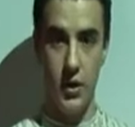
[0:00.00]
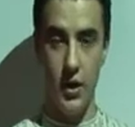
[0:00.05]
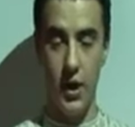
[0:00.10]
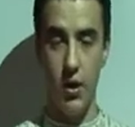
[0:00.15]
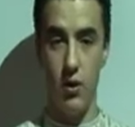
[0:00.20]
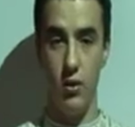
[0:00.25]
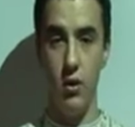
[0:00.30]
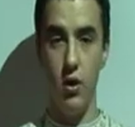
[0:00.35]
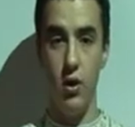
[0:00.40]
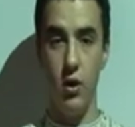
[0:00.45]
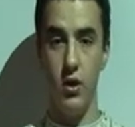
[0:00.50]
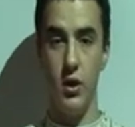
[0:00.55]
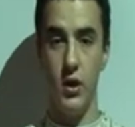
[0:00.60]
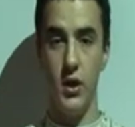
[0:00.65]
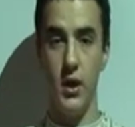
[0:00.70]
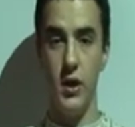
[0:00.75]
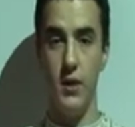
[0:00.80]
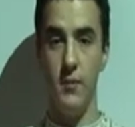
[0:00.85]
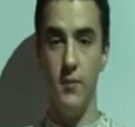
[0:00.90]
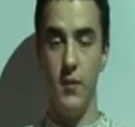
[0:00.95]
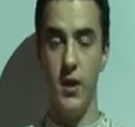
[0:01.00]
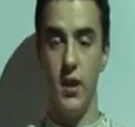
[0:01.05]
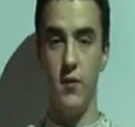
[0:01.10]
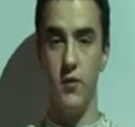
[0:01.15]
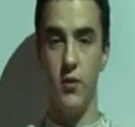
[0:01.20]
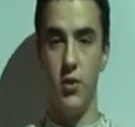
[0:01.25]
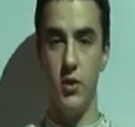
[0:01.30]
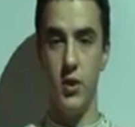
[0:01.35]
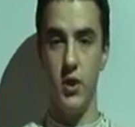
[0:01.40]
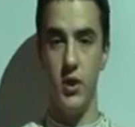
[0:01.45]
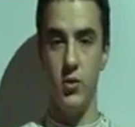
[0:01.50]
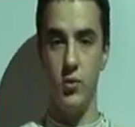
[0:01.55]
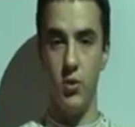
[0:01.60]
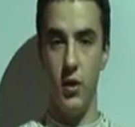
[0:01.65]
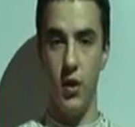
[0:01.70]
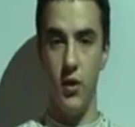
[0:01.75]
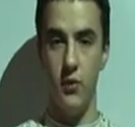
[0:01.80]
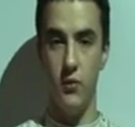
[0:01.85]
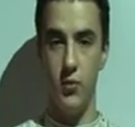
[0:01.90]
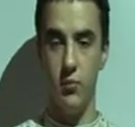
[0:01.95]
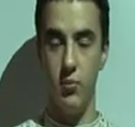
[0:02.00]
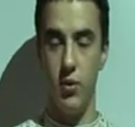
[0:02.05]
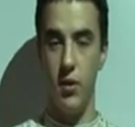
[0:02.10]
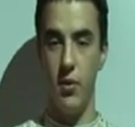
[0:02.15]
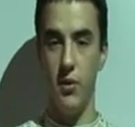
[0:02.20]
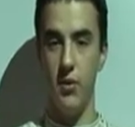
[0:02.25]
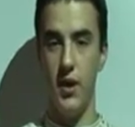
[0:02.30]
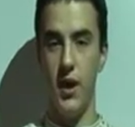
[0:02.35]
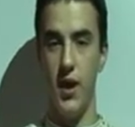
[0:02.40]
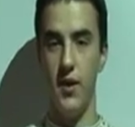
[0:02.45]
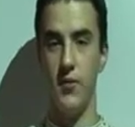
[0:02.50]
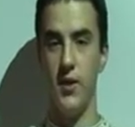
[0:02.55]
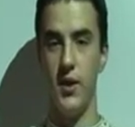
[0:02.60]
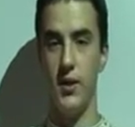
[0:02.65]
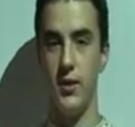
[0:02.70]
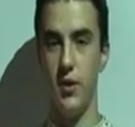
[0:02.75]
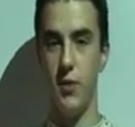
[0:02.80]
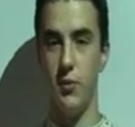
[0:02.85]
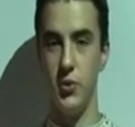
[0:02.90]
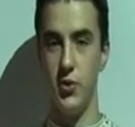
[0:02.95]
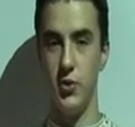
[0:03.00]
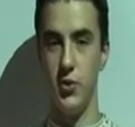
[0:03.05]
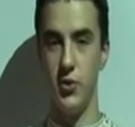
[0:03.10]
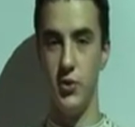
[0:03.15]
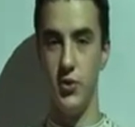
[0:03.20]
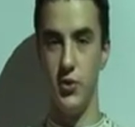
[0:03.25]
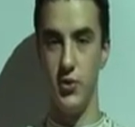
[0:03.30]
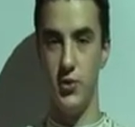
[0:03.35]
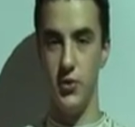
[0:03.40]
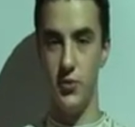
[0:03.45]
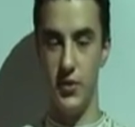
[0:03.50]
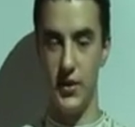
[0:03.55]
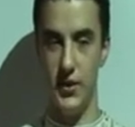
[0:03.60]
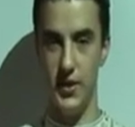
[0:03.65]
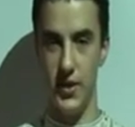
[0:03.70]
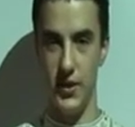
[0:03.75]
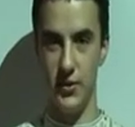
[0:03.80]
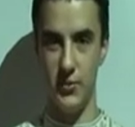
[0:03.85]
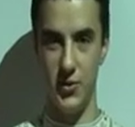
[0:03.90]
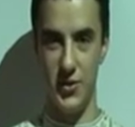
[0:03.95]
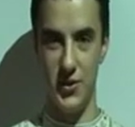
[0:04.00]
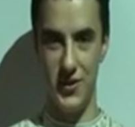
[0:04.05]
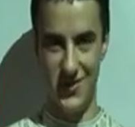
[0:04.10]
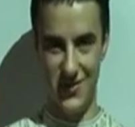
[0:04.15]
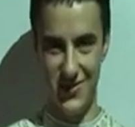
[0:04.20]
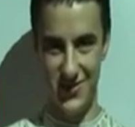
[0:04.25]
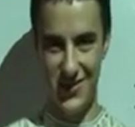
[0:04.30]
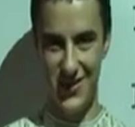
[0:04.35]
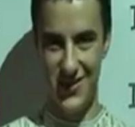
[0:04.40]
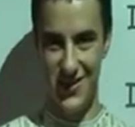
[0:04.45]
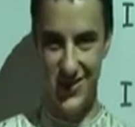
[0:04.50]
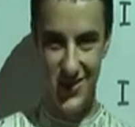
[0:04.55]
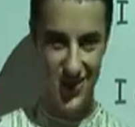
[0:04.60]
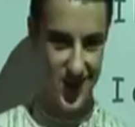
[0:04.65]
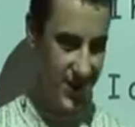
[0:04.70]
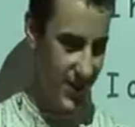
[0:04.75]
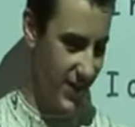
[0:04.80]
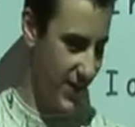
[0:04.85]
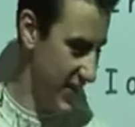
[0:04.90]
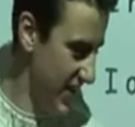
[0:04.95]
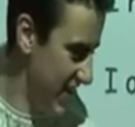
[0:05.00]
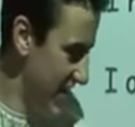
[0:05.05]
Now, luckily, if you're in year 12, you probably haven't had the opportunity to reset, which is a good thing.